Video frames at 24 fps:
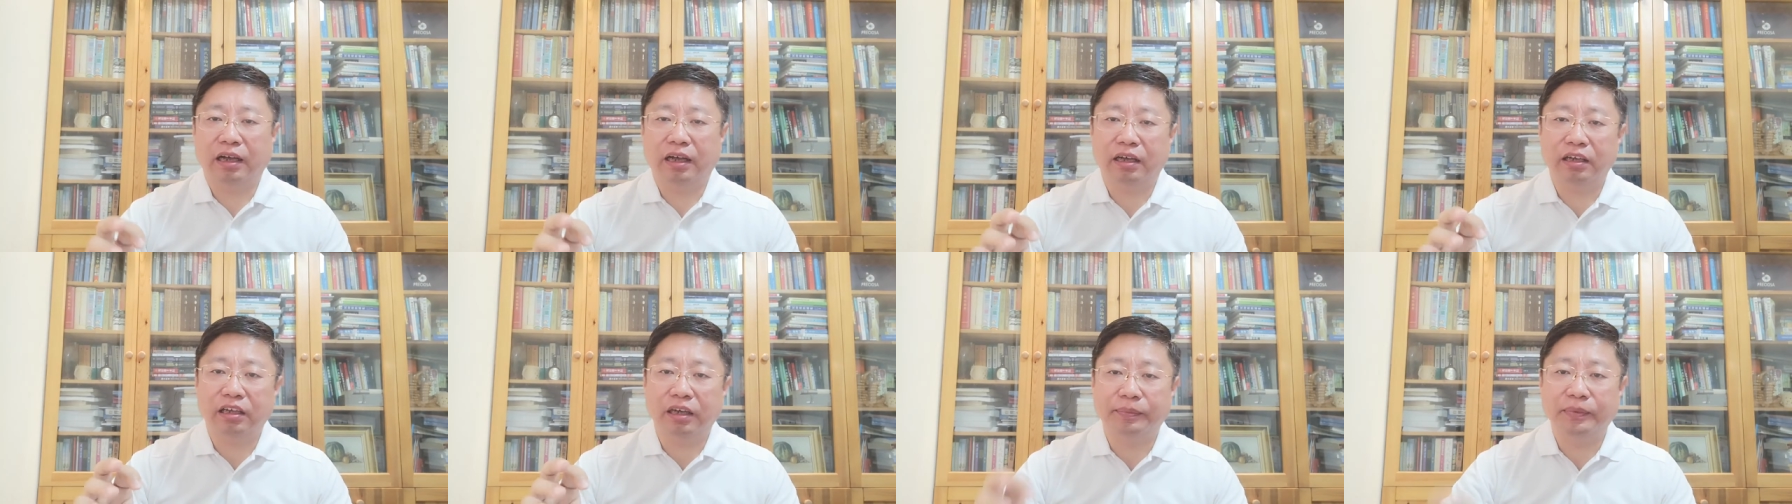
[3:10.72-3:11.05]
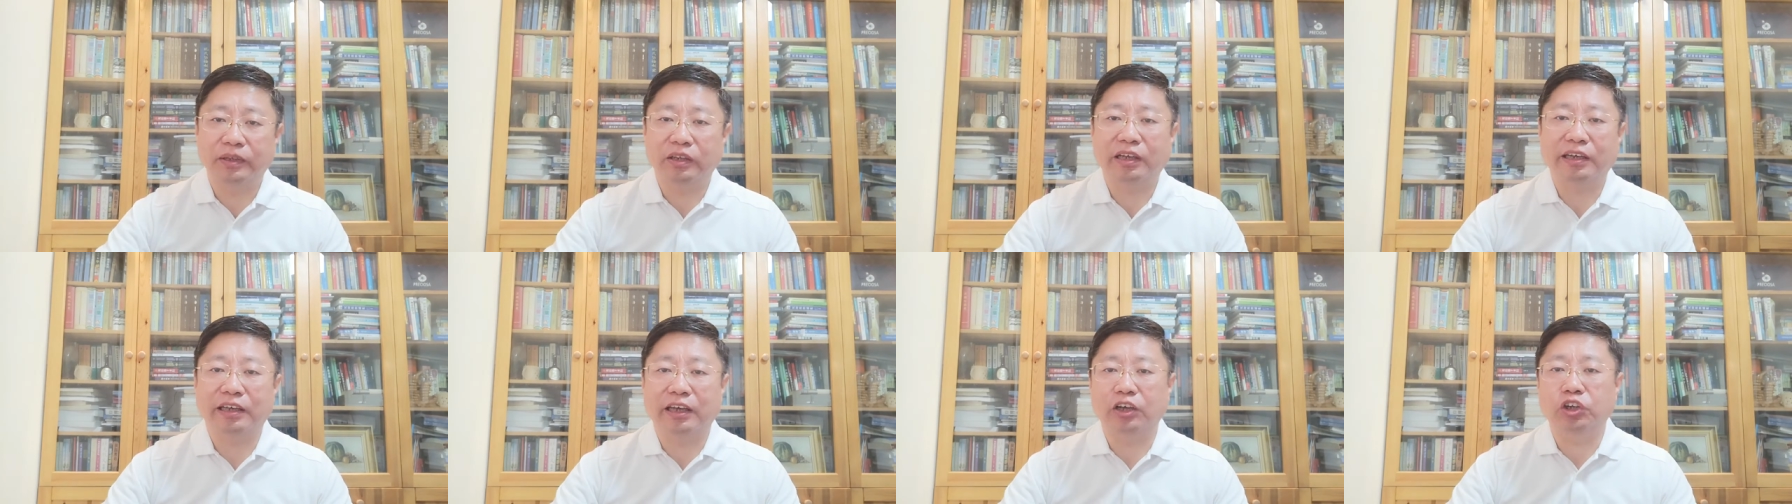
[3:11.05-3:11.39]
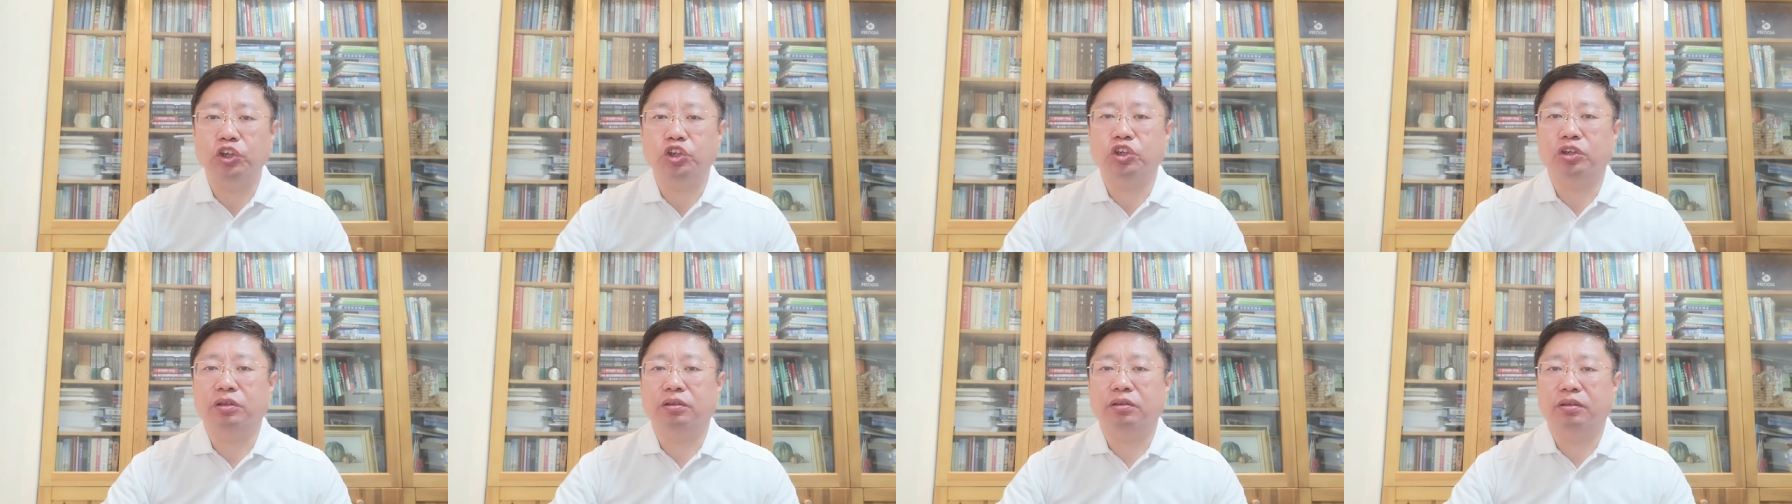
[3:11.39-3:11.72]

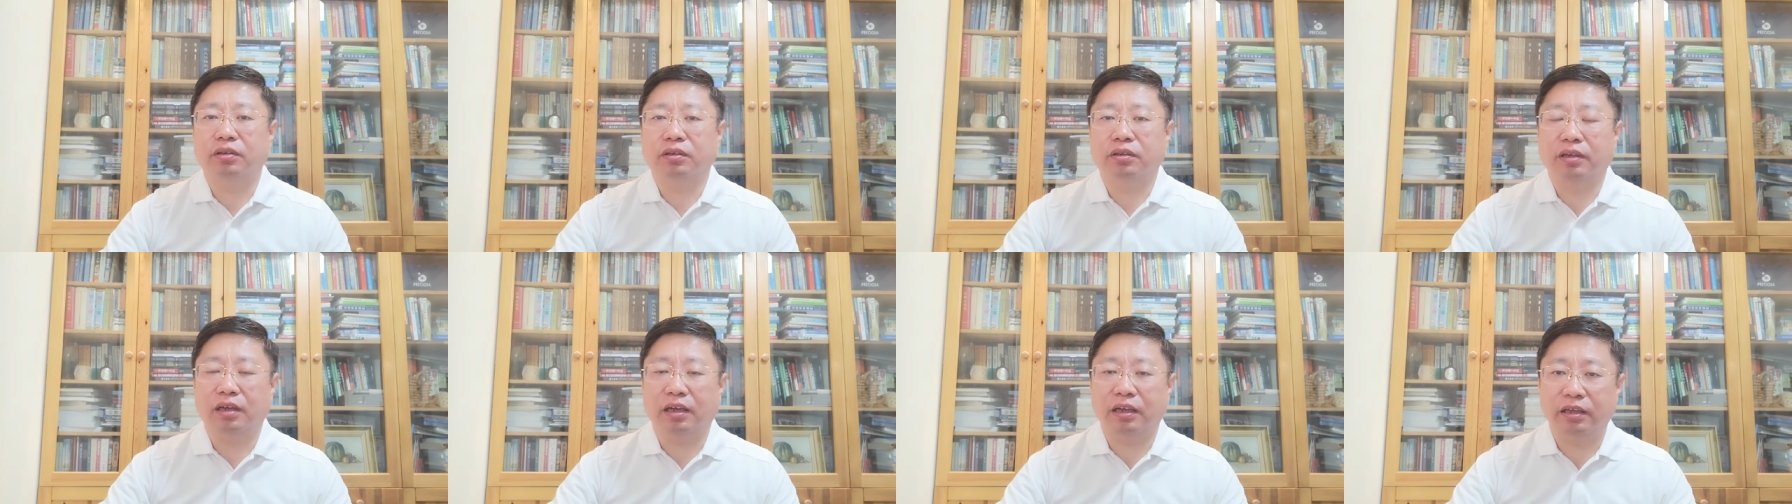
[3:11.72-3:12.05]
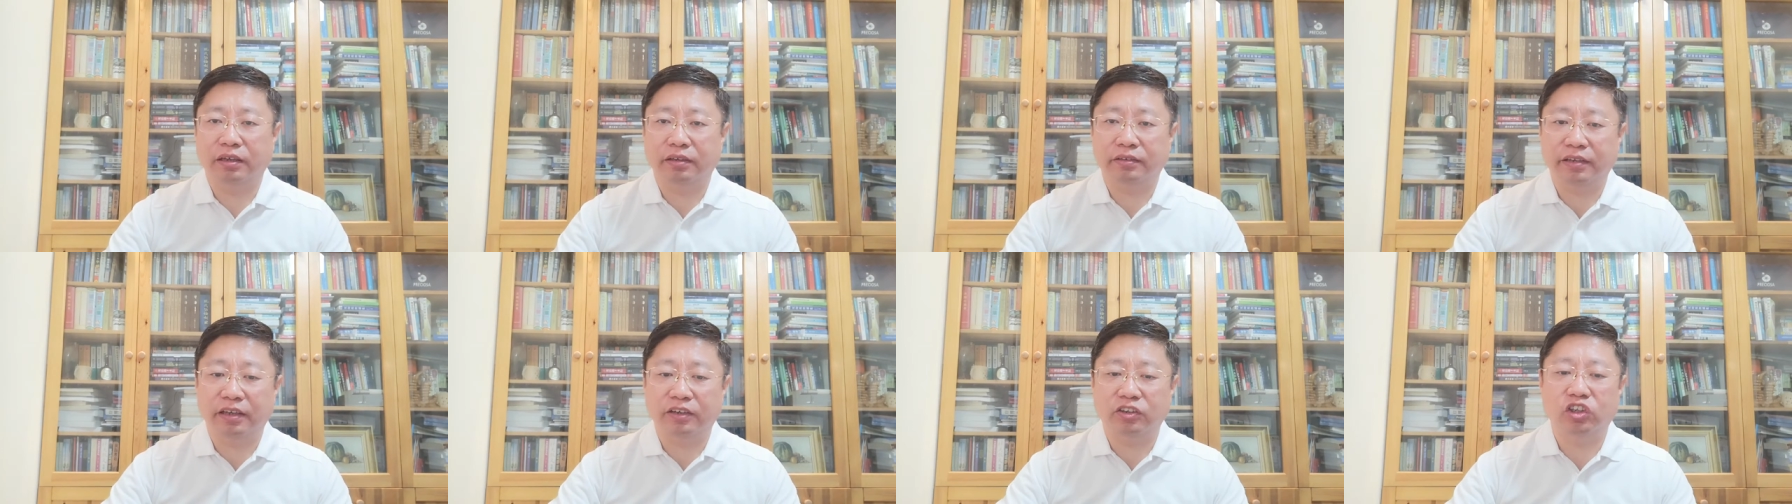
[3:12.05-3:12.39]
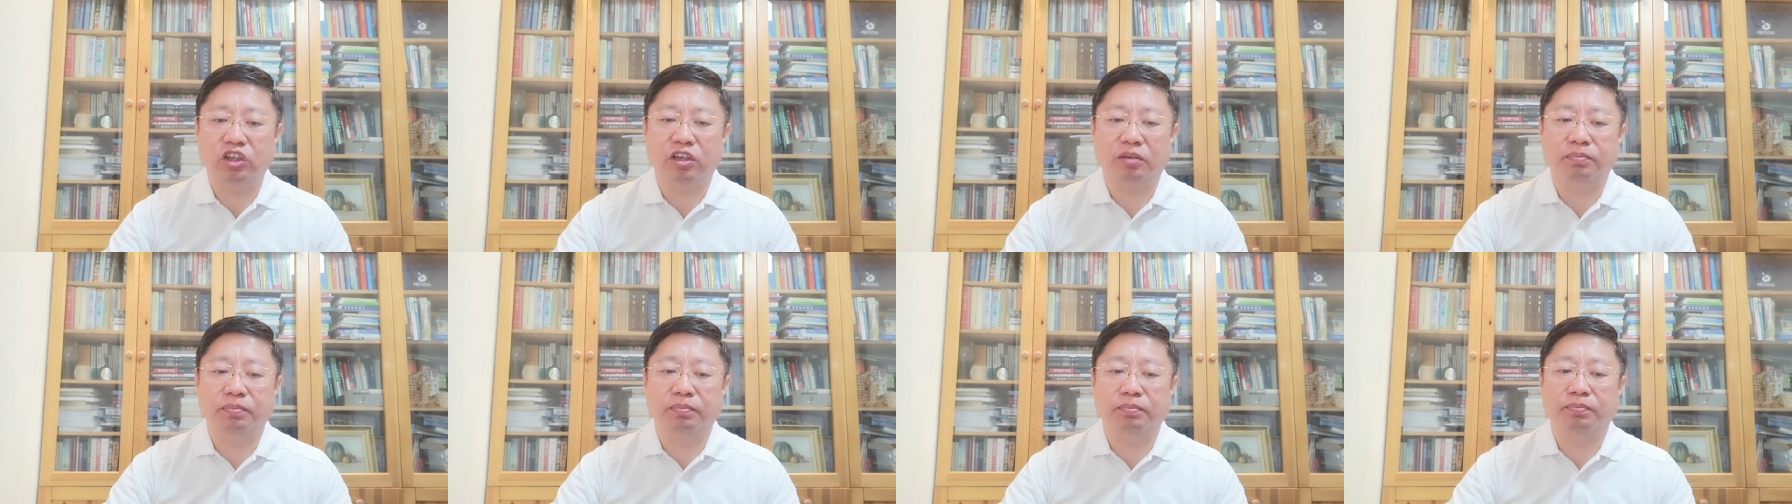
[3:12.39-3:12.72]
communication
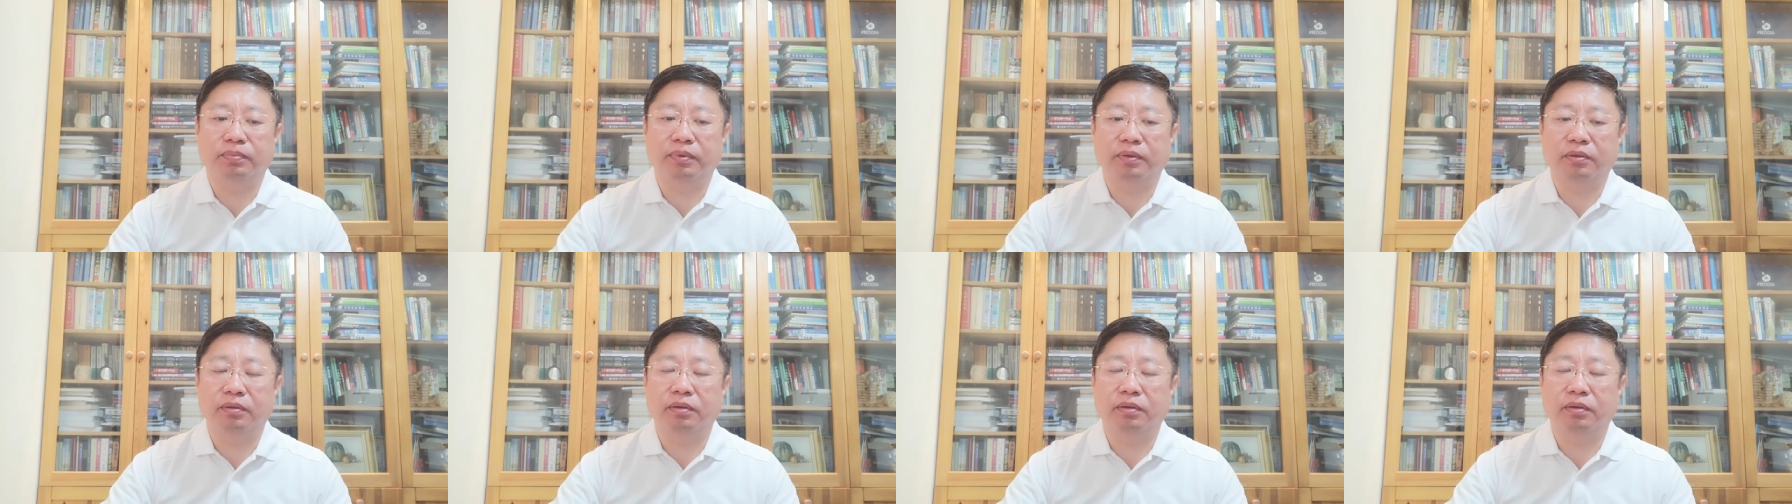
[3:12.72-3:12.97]
system